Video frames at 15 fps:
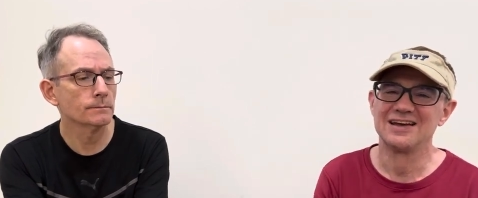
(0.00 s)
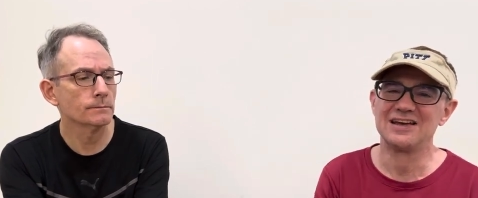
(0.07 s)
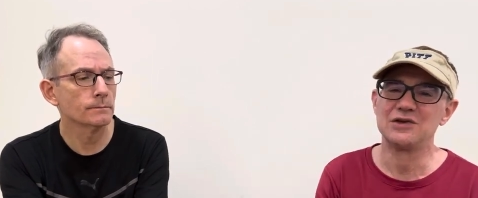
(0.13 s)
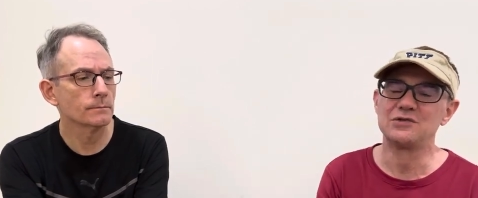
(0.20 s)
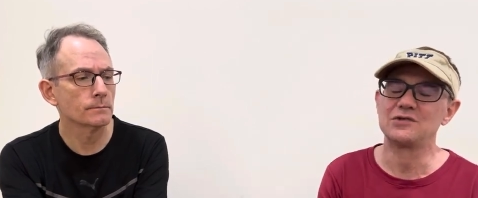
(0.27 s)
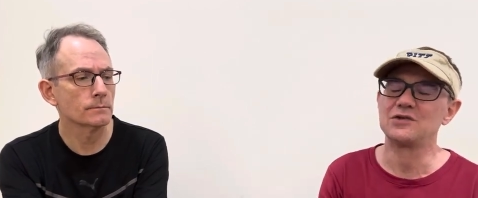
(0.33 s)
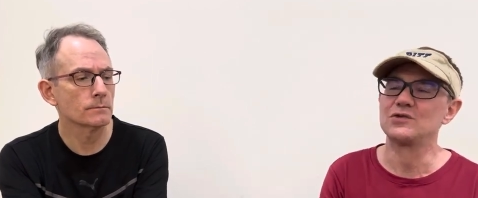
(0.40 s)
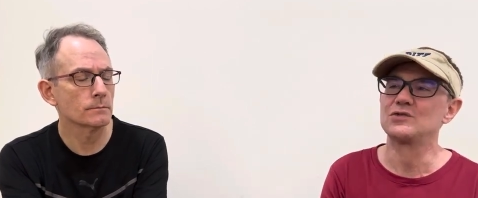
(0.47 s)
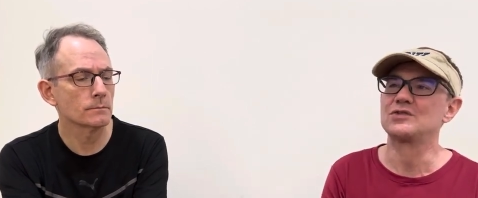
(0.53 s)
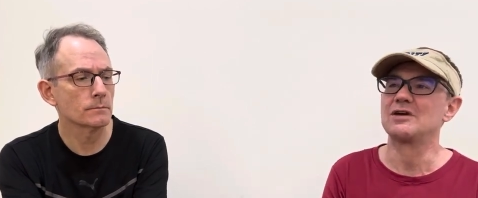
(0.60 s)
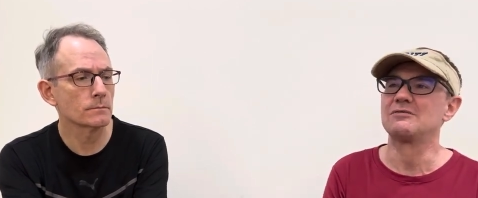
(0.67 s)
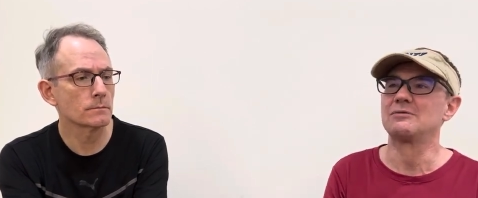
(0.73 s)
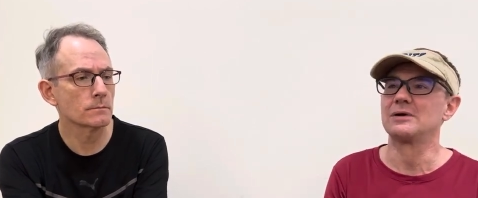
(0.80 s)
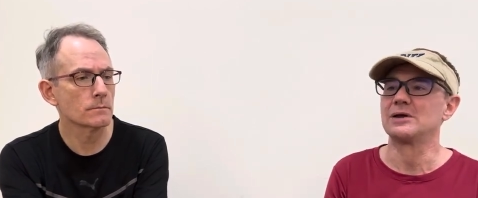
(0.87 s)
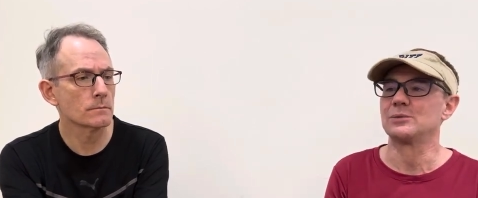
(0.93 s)
Speaker 1: He used to do
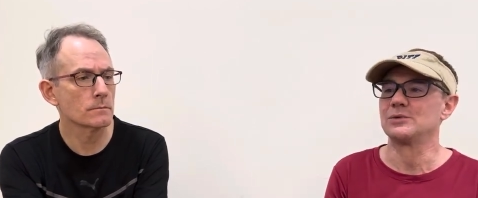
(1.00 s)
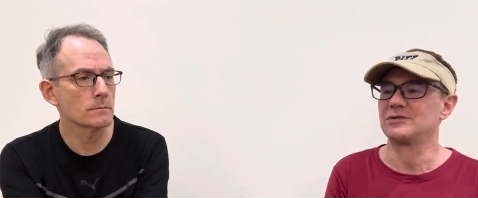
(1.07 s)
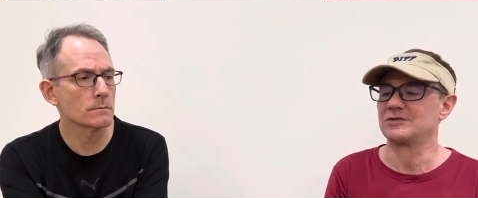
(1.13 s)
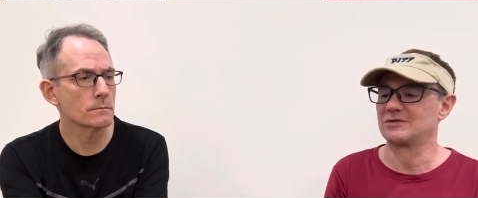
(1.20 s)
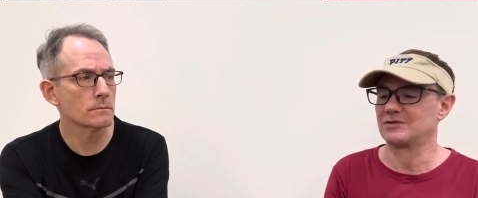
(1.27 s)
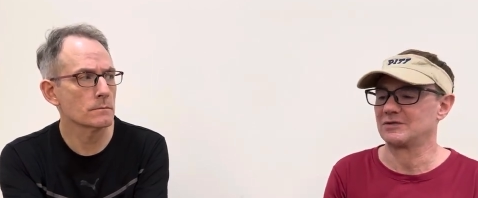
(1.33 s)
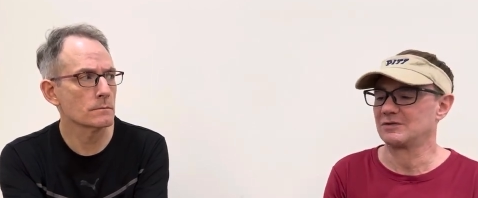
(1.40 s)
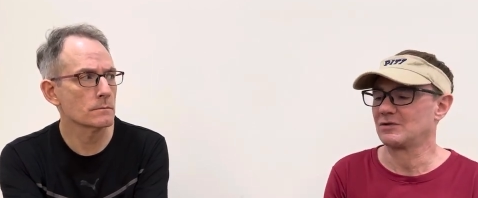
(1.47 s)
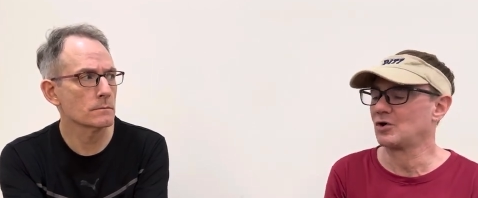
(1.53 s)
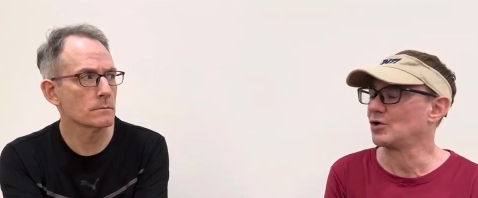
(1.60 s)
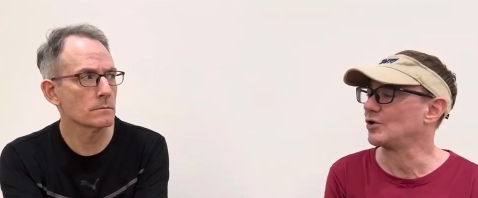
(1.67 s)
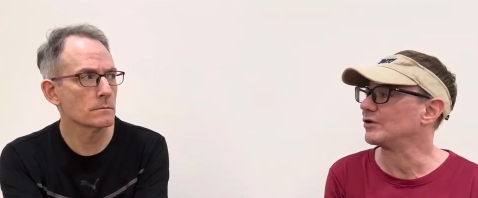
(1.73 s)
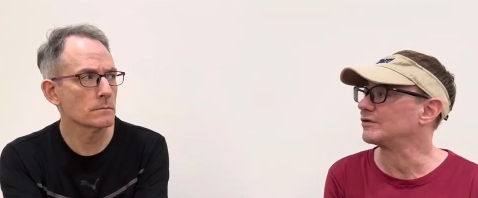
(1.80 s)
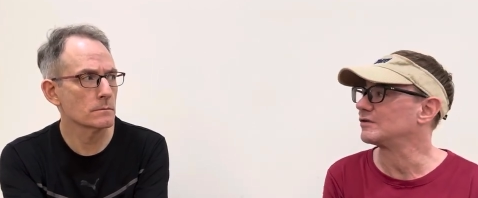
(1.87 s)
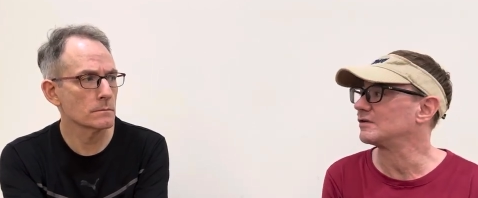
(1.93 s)
stuff when he was
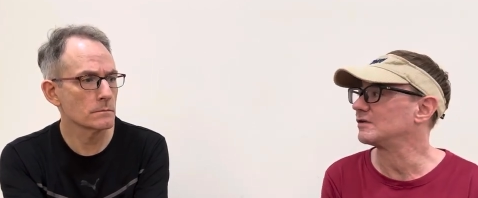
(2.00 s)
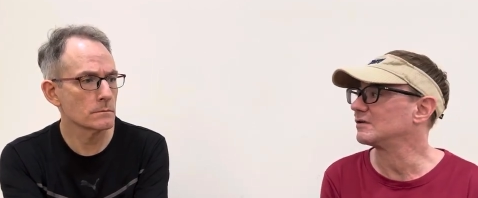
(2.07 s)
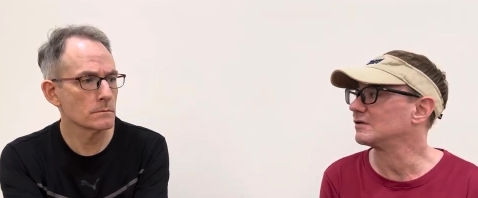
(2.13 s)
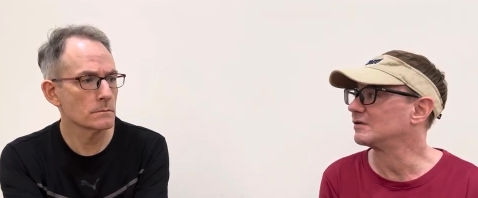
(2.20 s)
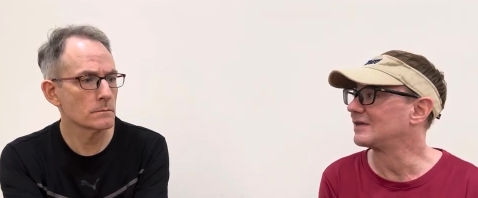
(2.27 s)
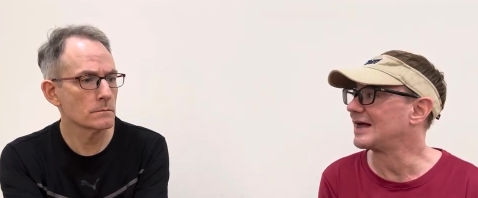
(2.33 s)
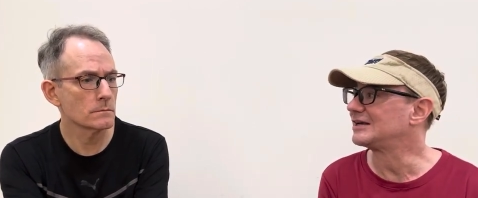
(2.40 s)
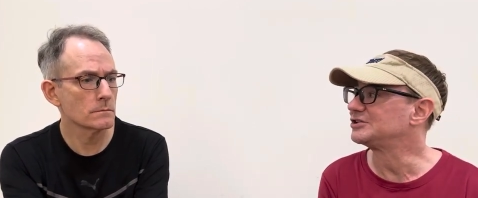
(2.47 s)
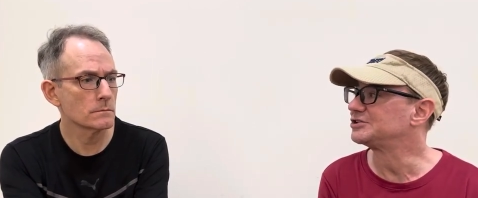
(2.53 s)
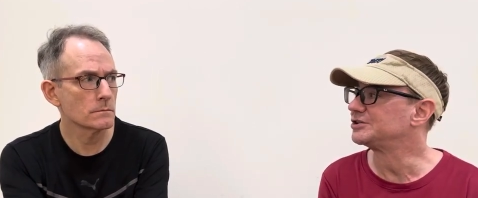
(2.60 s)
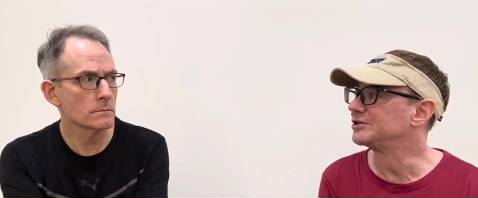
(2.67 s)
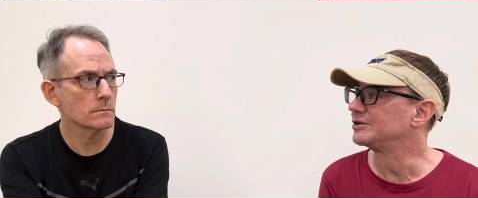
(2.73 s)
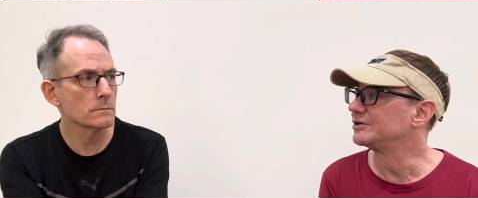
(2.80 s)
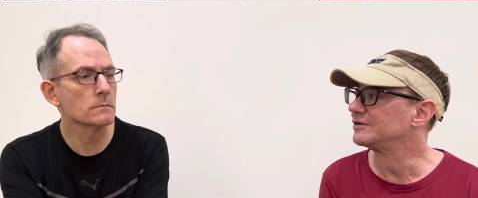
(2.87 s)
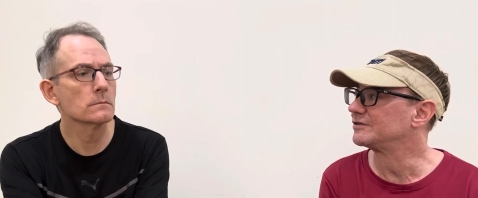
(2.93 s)
hurt last
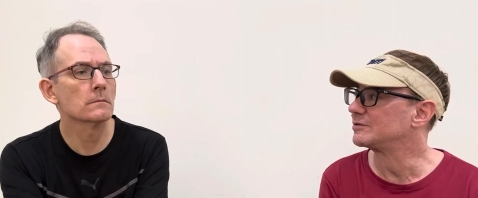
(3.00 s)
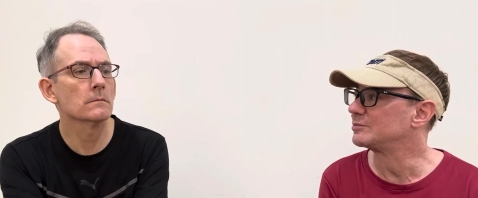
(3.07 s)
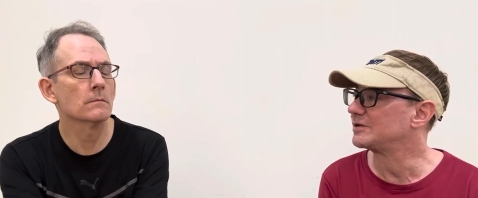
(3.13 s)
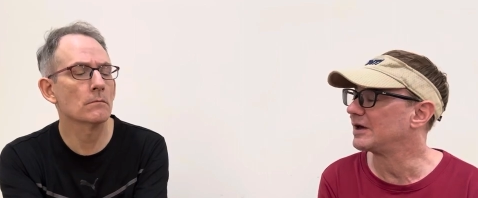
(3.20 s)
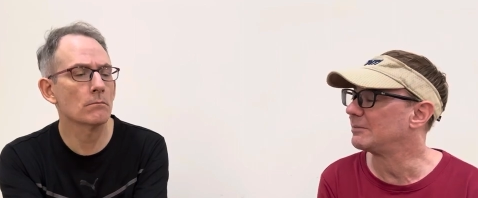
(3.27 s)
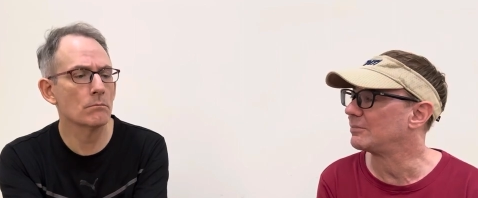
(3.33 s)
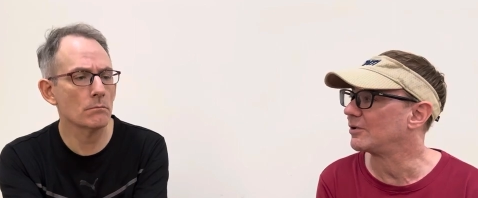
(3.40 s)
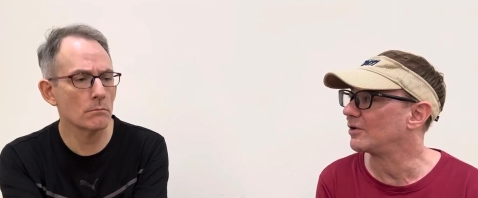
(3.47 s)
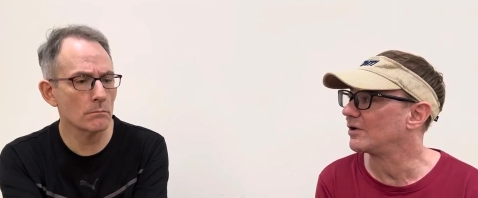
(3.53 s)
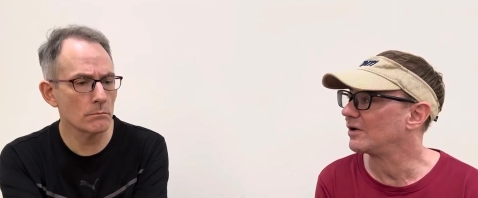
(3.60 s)
year in September.